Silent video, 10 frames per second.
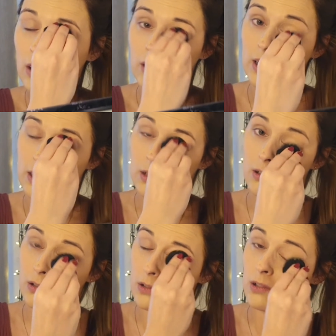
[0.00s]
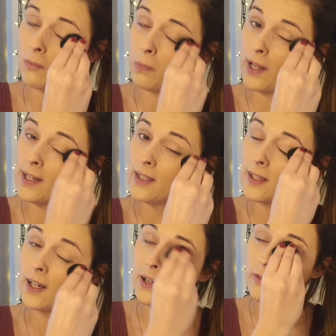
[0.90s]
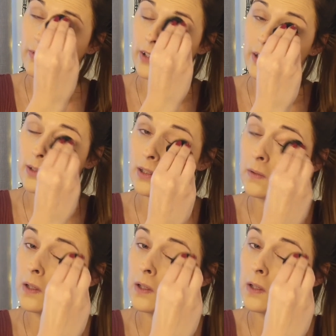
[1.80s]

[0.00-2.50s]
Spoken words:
It's blending it out very well.